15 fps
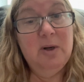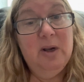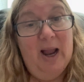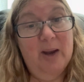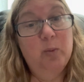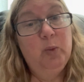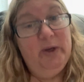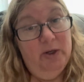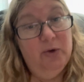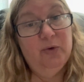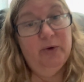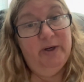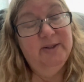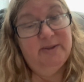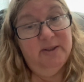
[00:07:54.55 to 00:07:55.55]
and we
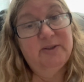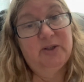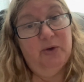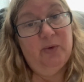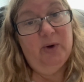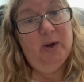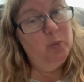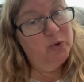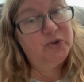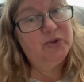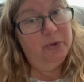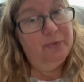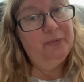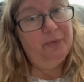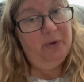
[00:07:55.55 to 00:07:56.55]
agree to disagree, and we're
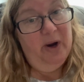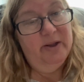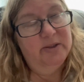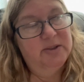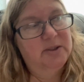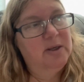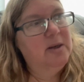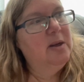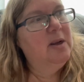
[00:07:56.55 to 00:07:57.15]
still friends.